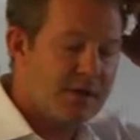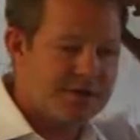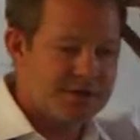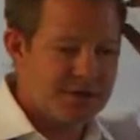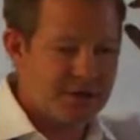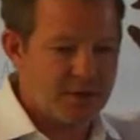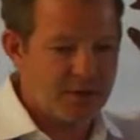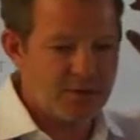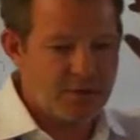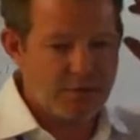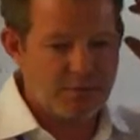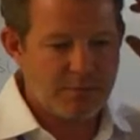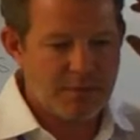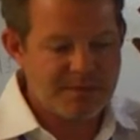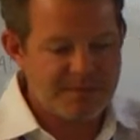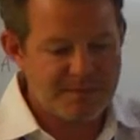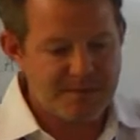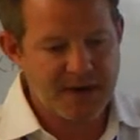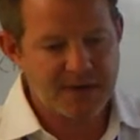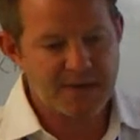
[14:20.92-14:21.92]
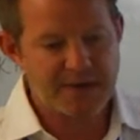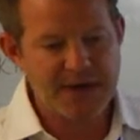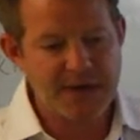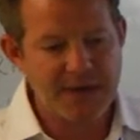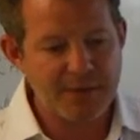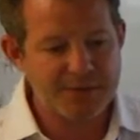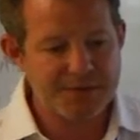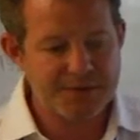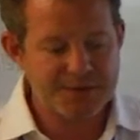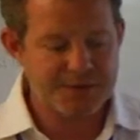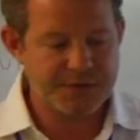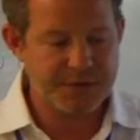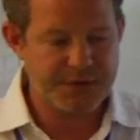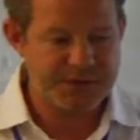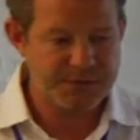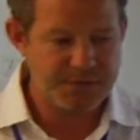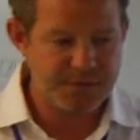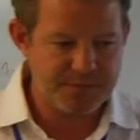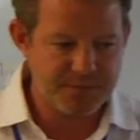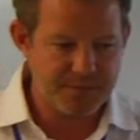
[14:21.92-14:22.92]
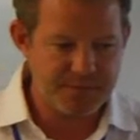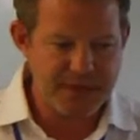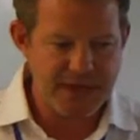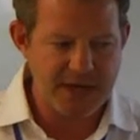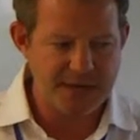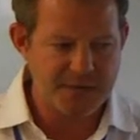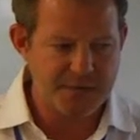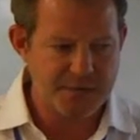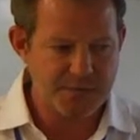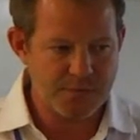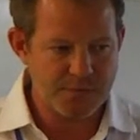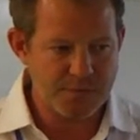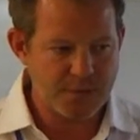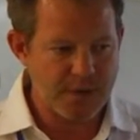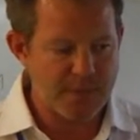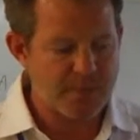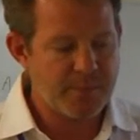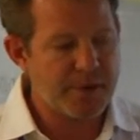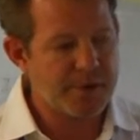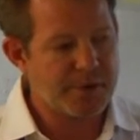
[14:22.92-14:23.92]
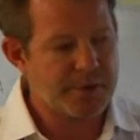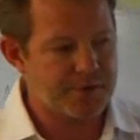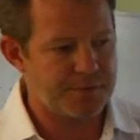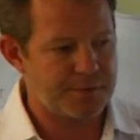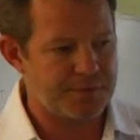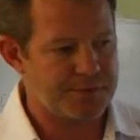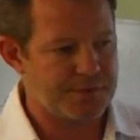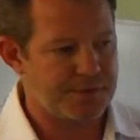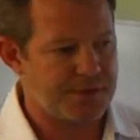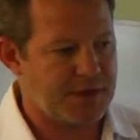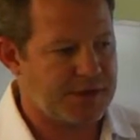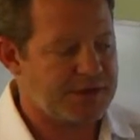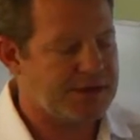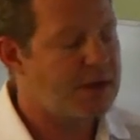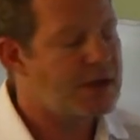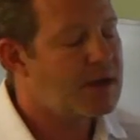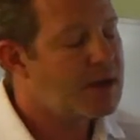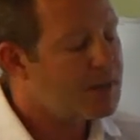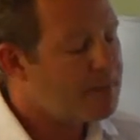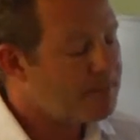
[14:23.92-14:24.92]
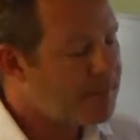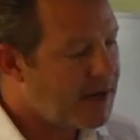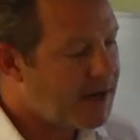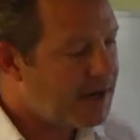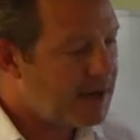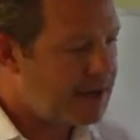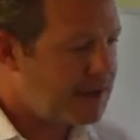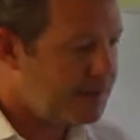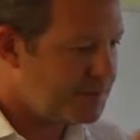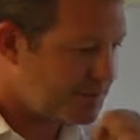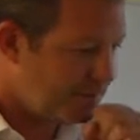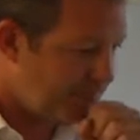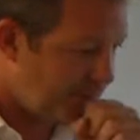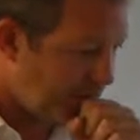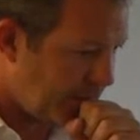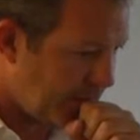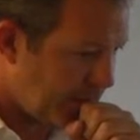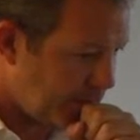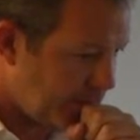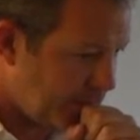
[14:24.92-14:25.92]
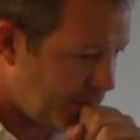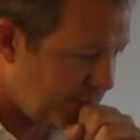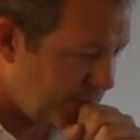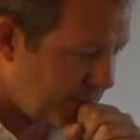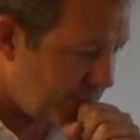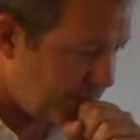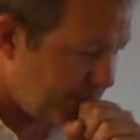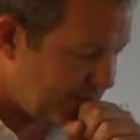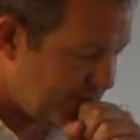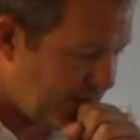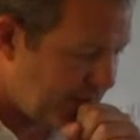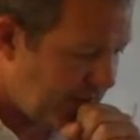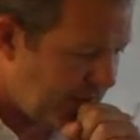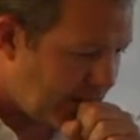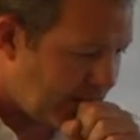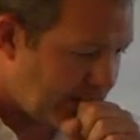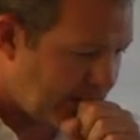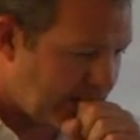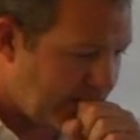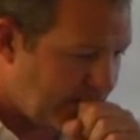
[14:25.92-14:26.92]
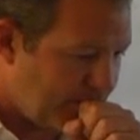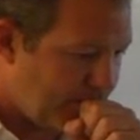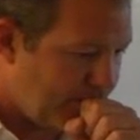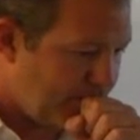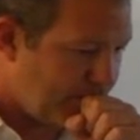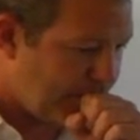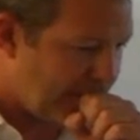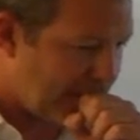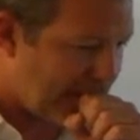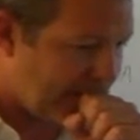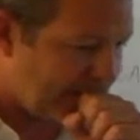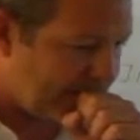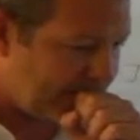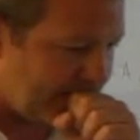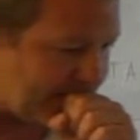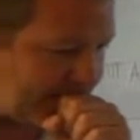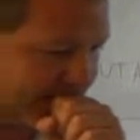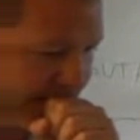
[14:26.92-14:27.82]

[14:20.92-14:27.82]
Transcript: So we found in our studies, and we've done now four empirical studies, mainly using focus groups um, and